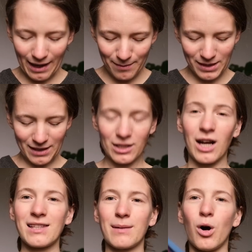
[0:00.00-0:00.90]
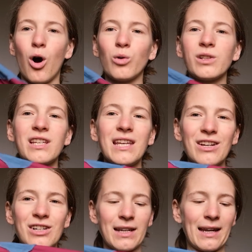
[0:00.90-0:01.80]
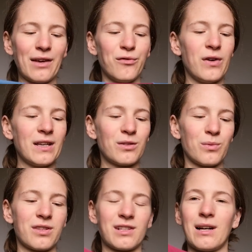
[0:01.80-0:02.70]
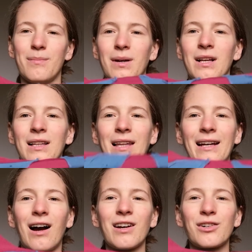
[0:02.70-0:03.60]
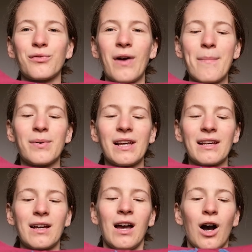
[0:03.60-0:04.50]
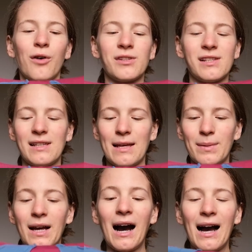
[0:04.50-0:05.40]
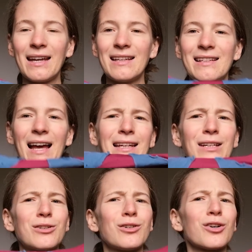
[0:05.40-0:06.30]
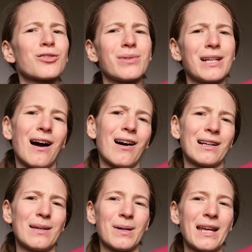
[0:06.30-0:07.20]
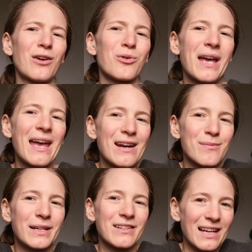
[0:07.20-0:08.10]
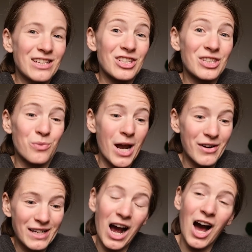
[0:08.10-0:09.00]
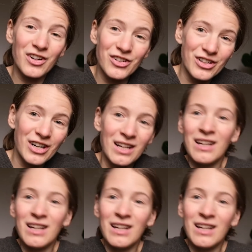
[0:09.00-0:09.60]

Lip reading: I mean, it got some holes here that I fixed with some like other fabric of the same kind, and it looks really ugly, but I don't care because I just wear it under